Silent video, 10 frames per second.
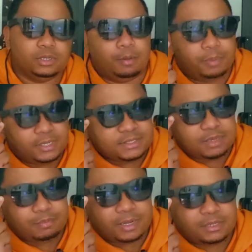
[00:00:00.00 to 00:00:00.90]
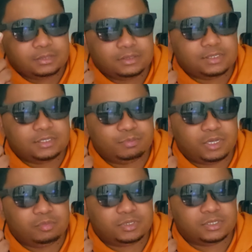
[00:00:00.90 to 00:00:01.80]
But let's get back into these
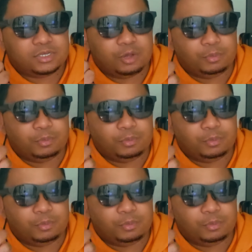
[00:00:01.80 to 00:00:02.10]
babies here